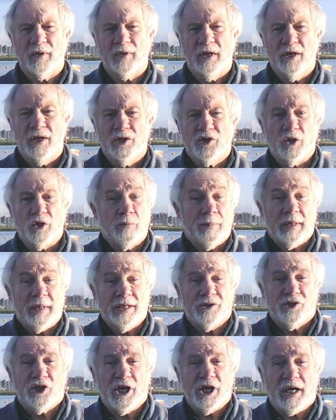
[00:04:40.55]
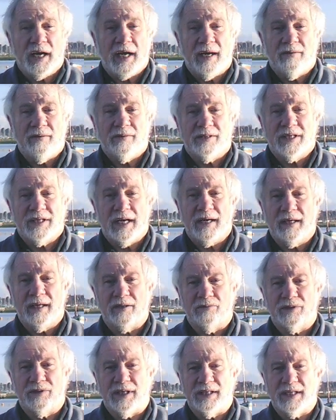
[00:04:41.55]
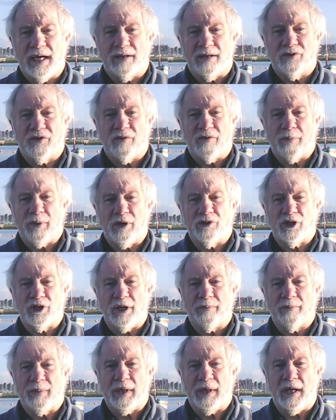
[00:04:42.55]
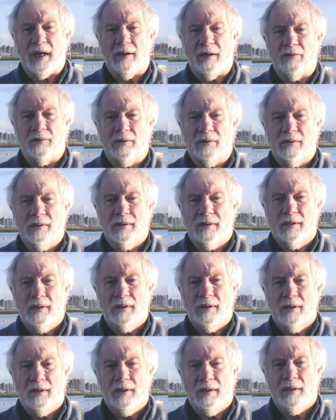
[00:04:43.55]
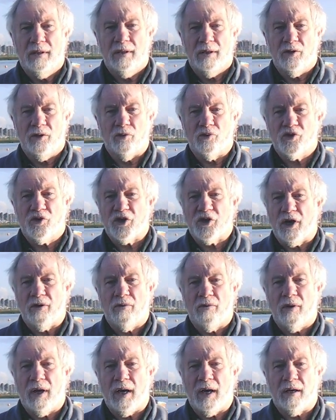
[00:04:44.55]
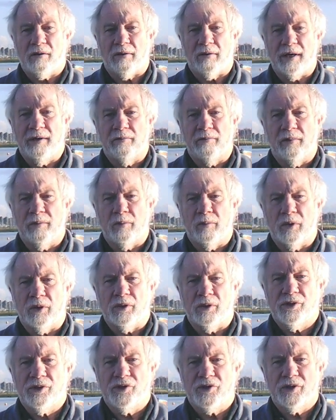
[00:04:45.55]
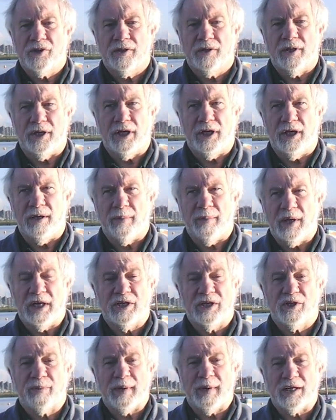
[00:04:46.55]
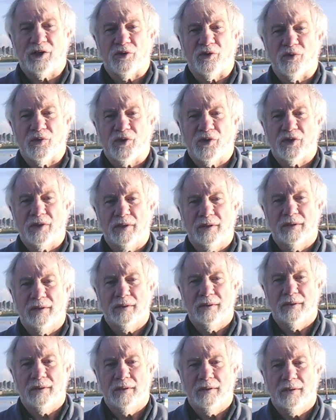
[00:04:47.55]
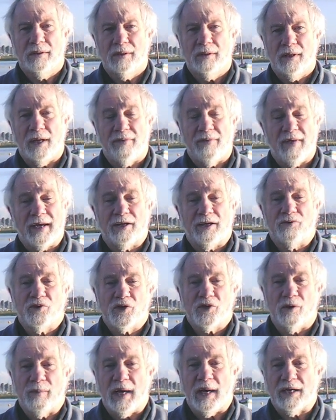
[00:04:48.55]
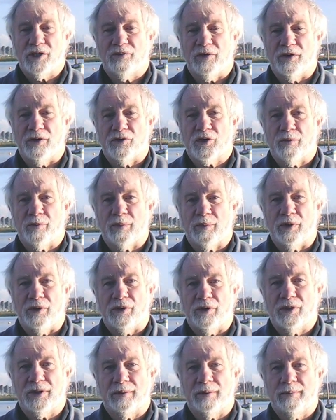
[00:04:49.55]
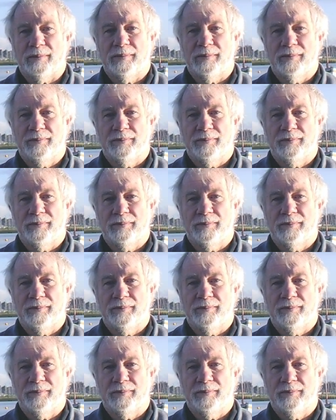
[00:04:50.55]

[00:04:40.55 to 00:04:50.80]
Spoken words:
So please check out the technical details of the project below, and also our great rewards and early bird specials. And thank you so much for your support.